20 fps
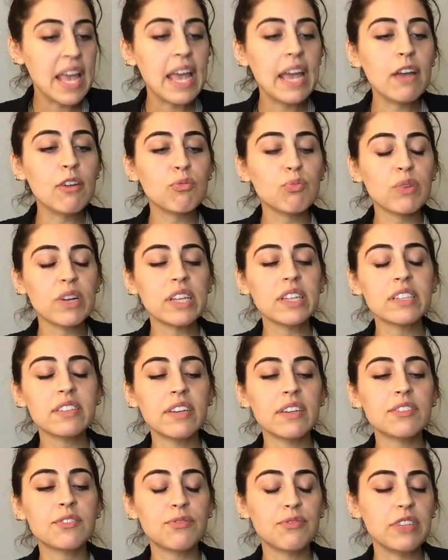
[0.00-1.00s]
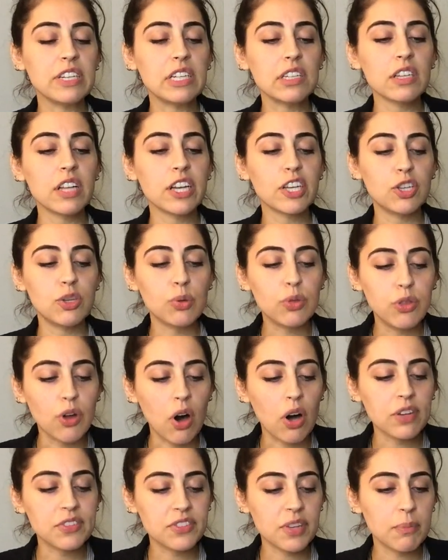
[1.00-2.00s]
It really does feel like you
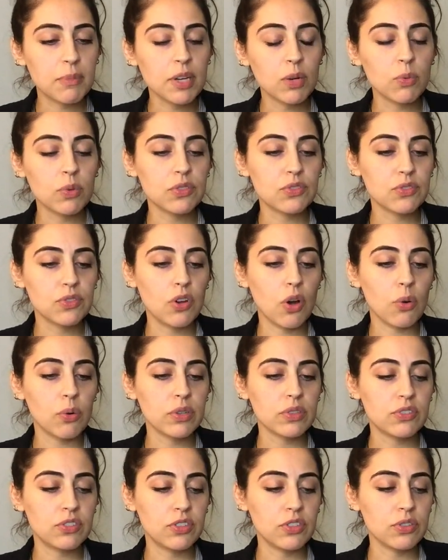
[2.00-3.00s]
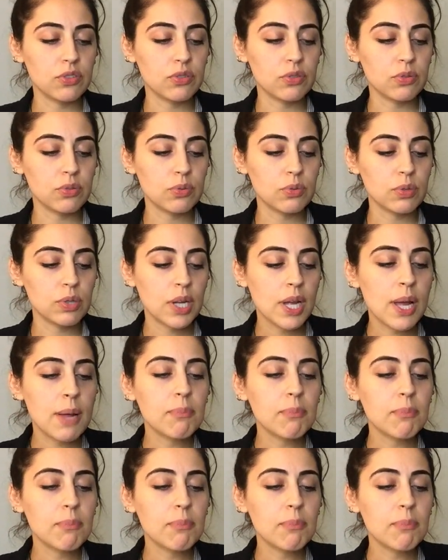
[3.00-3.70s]
thought something was going to,